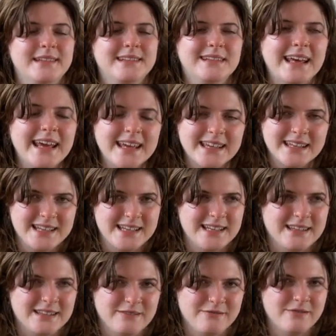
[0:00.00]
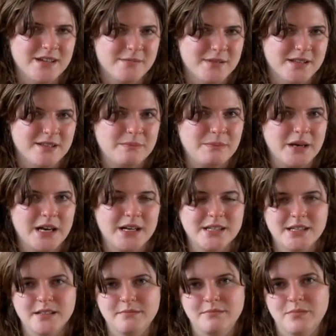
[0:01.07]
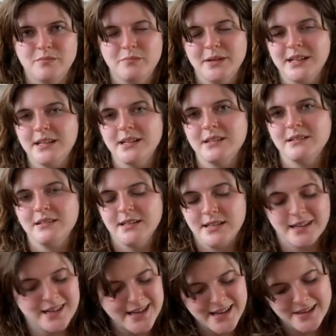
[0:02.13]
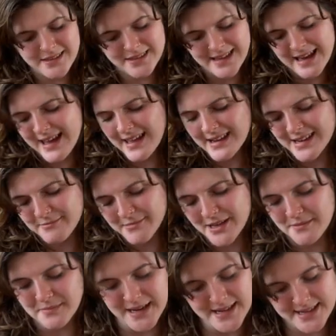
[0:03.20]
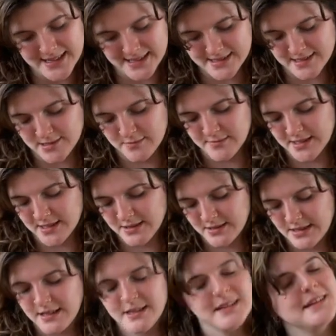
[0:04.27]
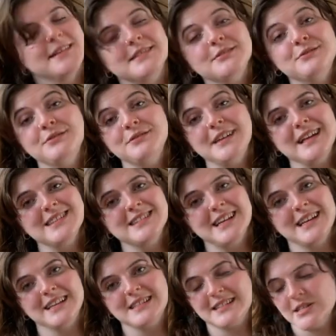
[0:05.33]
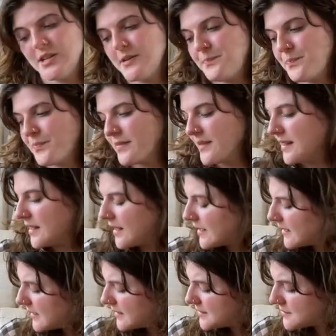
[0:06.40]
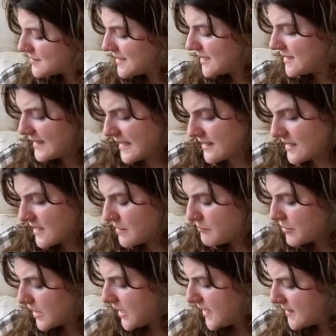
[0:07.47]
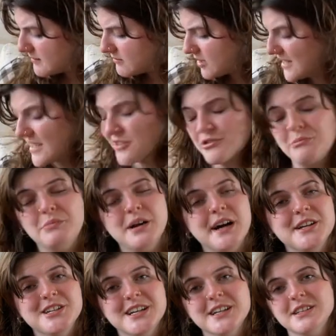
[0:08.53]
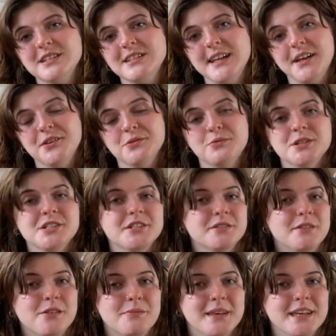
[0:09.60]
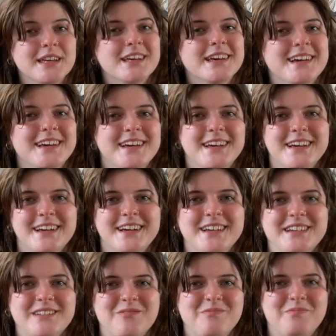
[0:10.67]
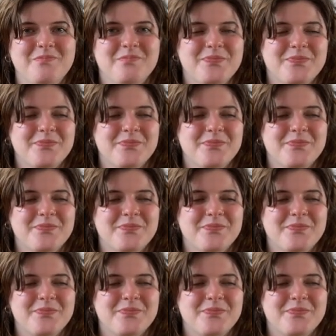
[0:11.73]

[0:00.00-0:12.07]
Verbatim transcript: like knitting the rib at the bottom, but in the hat I'm not minding it so much, so that's nice. I was really glad that I brought an extra project down to Worcester with me, um,